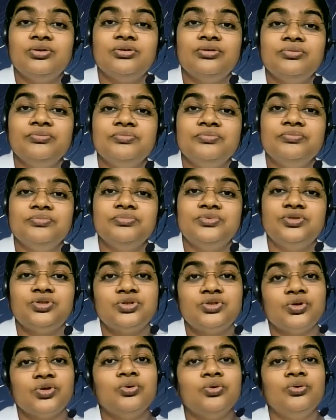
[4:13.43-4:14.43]

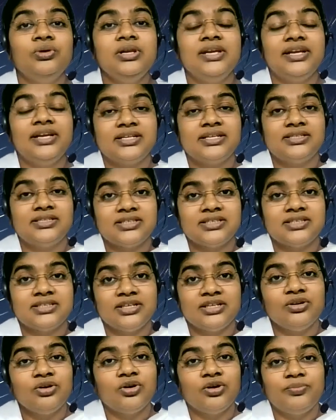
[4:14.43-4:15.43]
Soul gets
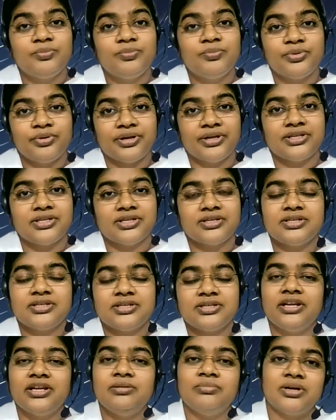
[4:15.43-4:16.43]
incorporated in
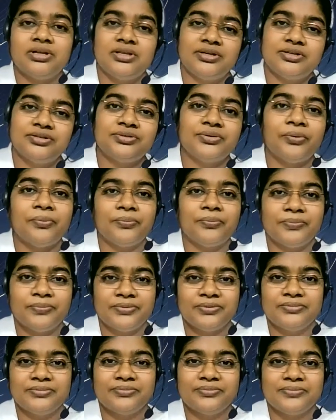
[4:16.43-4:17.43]
mother's womb.
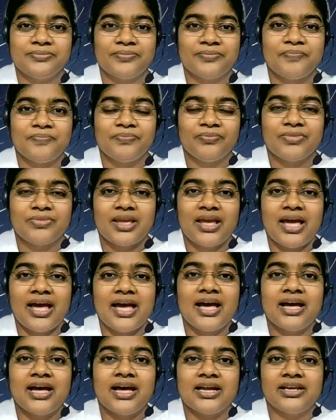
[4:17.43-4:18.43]

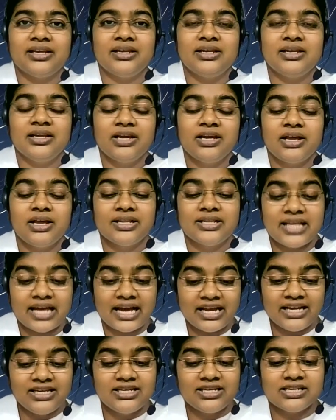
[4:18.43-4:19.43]
And that
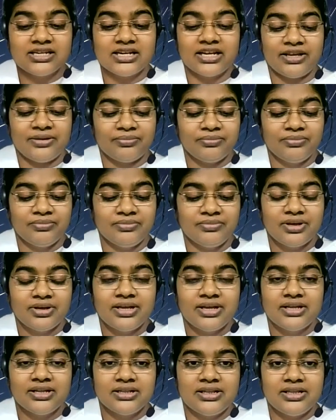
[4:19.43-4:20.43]
time,
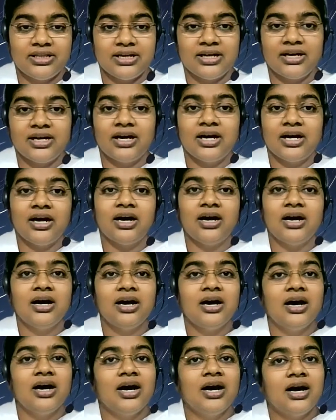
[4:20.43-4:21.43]
the
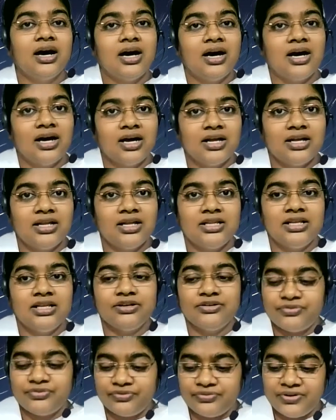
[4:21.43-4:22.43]
the
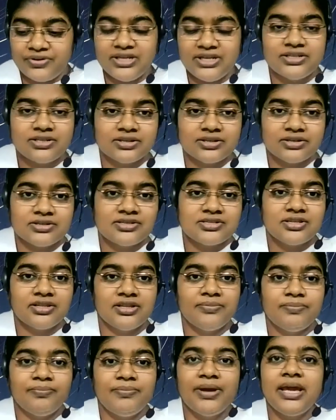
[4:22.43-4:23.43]
fetus, the
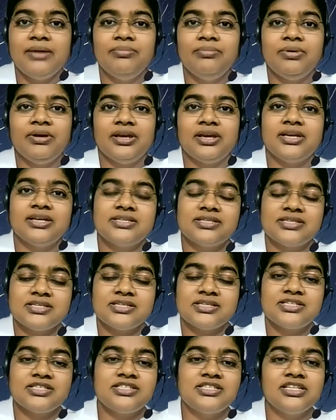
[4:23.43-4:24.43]
baby, is
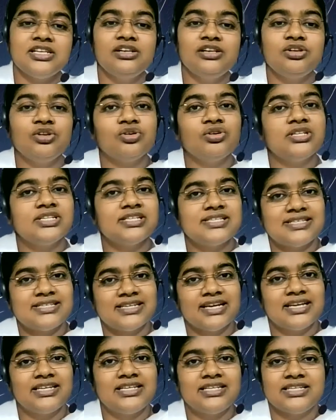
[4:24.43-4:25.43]
still not
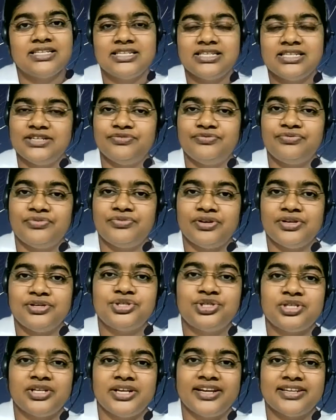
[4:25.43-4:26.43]
started
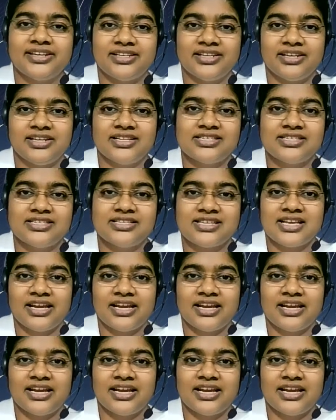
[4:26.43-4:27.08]
differentiated inside.